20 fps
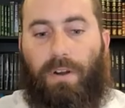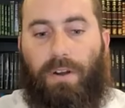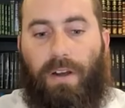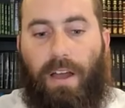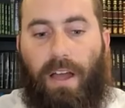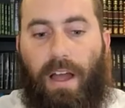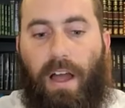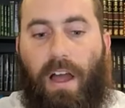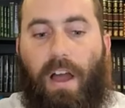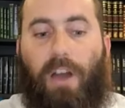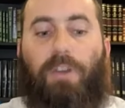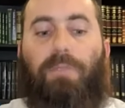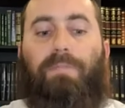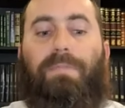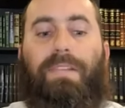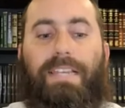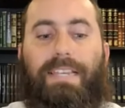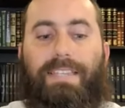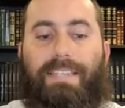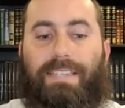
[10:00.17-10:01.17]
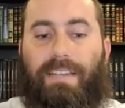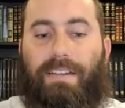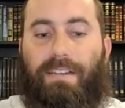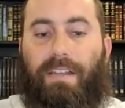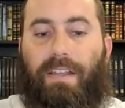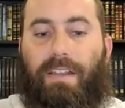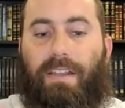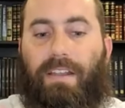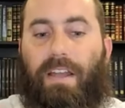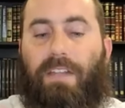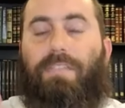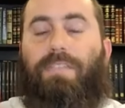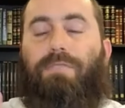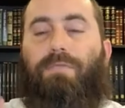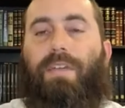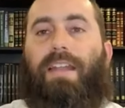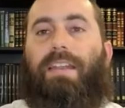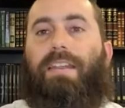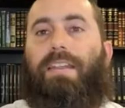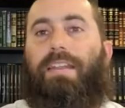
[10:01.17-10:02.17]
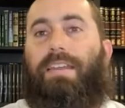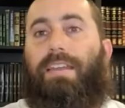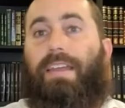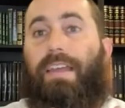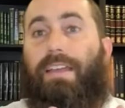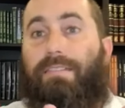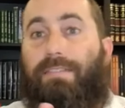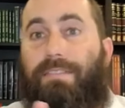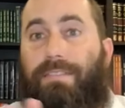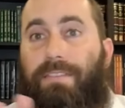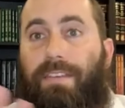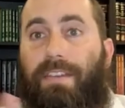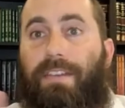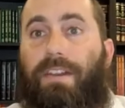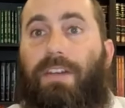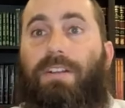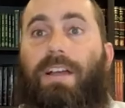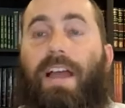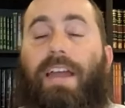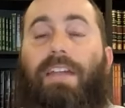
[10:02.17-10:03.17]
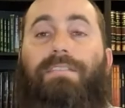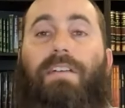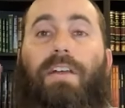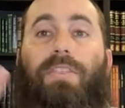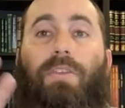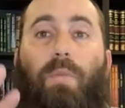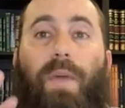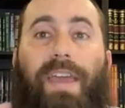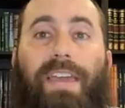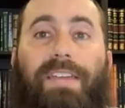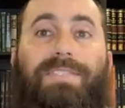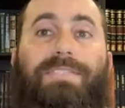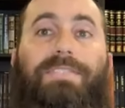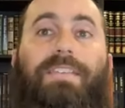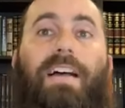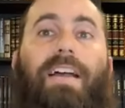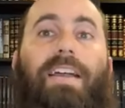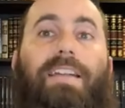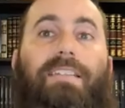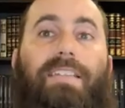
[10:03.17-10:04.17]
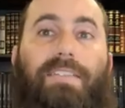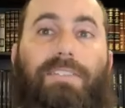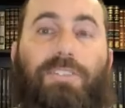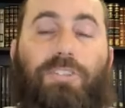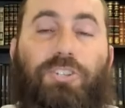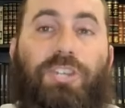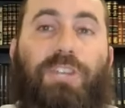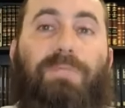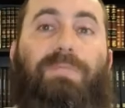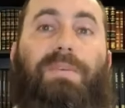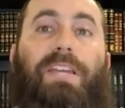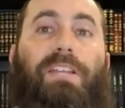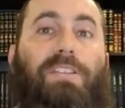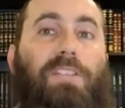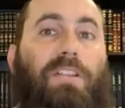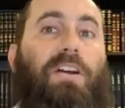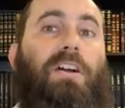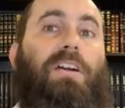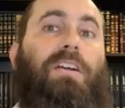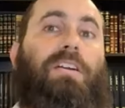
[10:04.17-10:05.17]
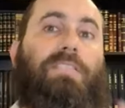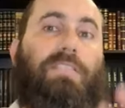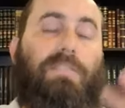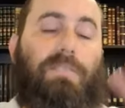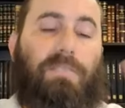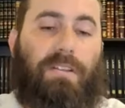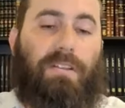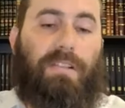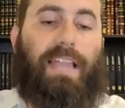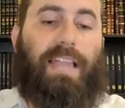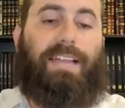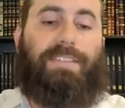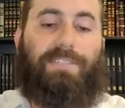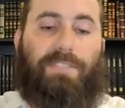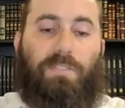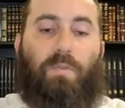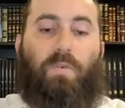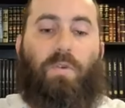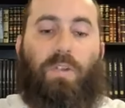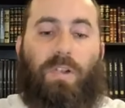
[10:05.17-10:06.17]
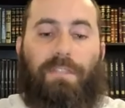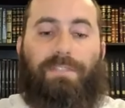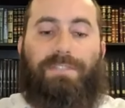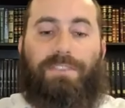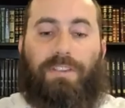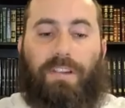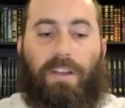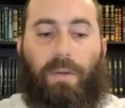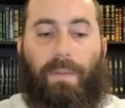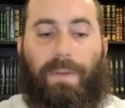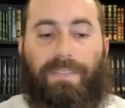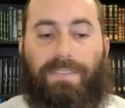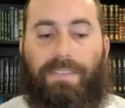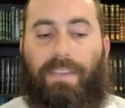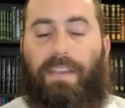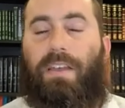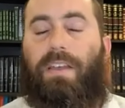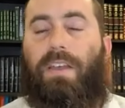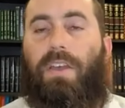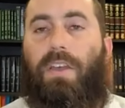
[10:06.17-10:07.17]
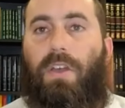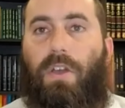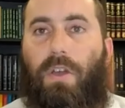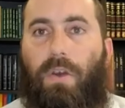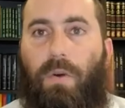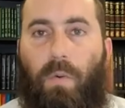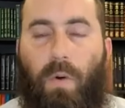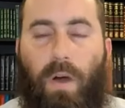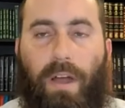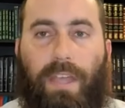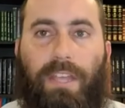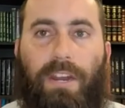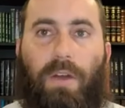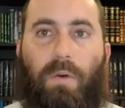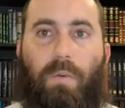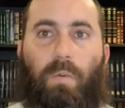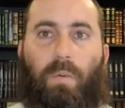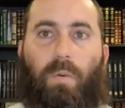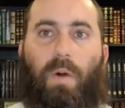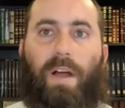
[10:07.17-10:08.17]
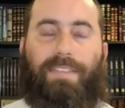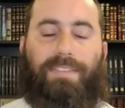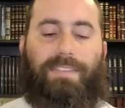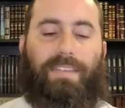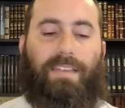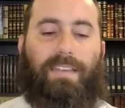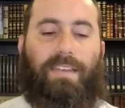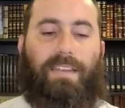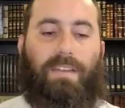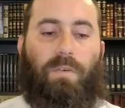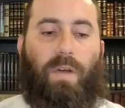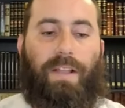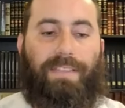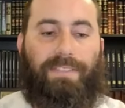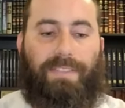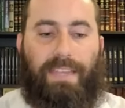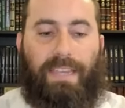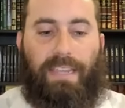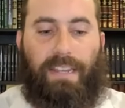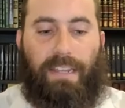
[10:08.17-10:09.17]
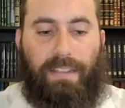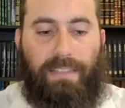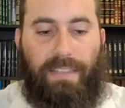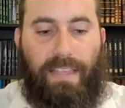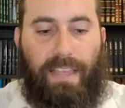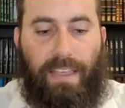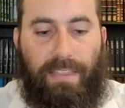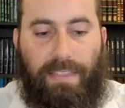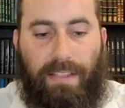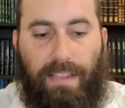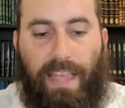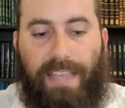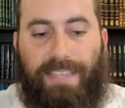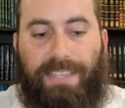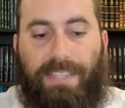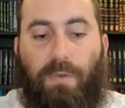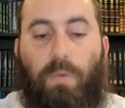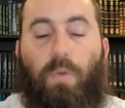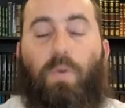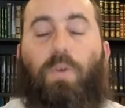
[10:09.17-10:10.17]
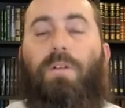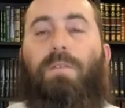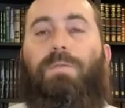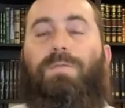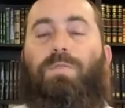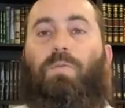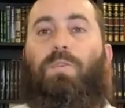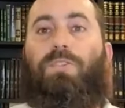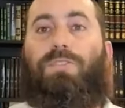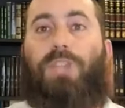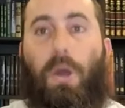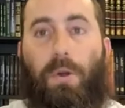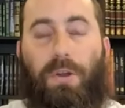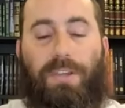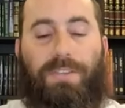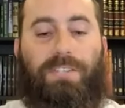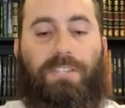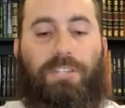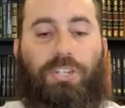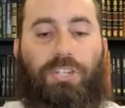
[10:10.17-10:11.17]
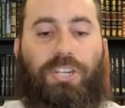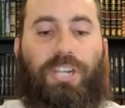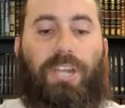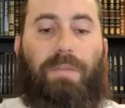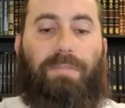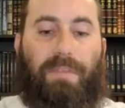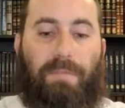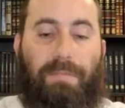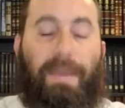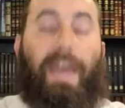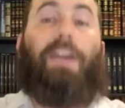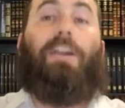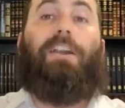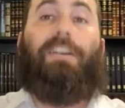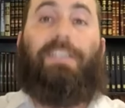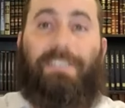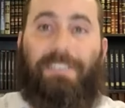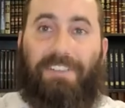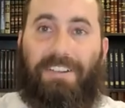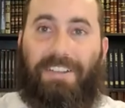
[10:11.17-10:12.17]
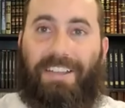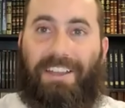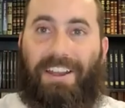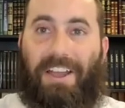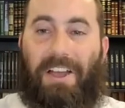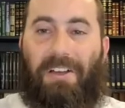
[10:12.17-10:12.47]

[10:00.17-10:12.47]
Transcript: uh, harmless and, and, unthreatening and you know kind of on the wayside that the sheep can look, the, the less the wolves are going to you know want to want to eat it. The less the wolves will notice the sheep, the better. You know,